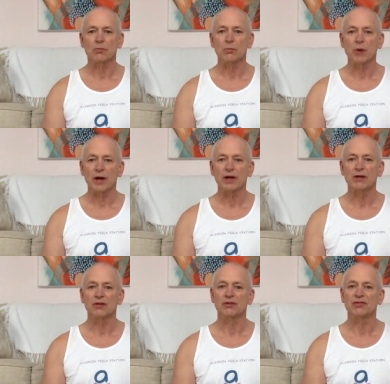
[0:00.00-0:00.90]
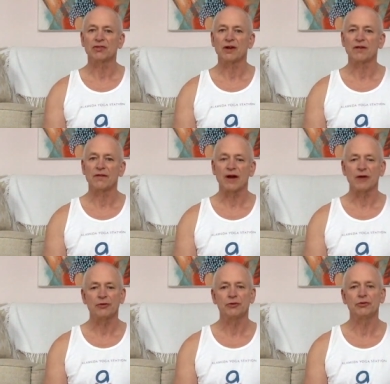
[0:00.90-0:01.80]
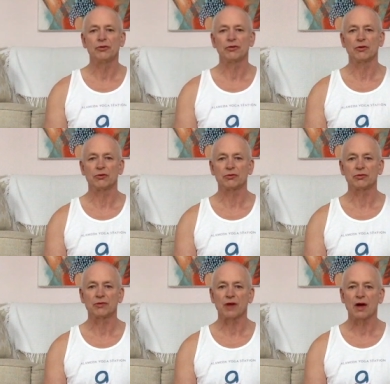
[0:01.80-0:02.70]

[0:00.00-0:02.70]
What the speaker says: practice of how to do those,